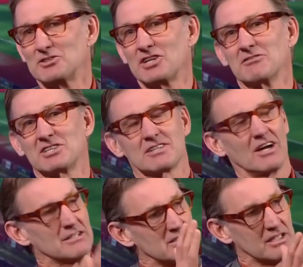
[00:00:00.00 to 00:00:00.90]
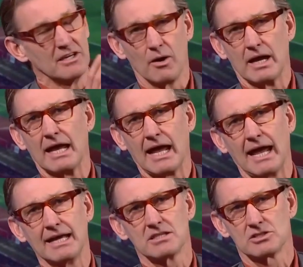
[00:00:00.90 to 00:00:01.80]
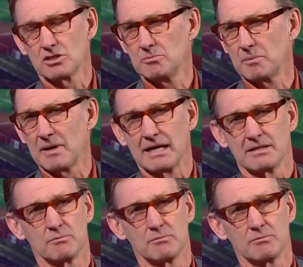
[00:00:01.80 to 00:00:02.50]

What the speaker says: jokes aside, you know, he's a super player.